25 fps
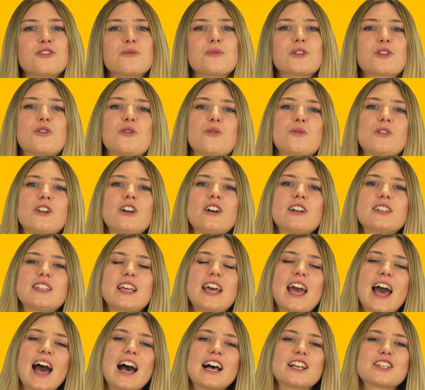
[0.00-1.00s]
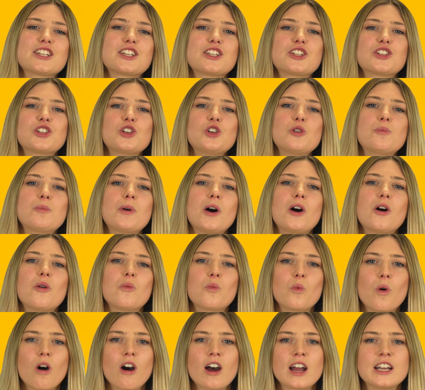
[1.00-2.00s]
from the cool looks, it has super
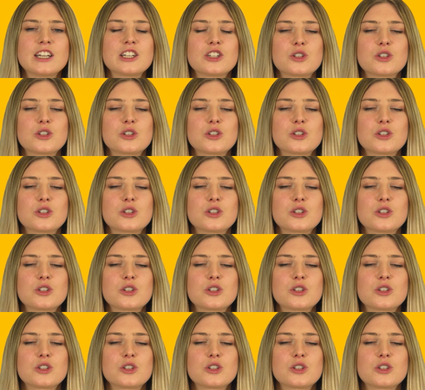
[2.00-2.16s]
wide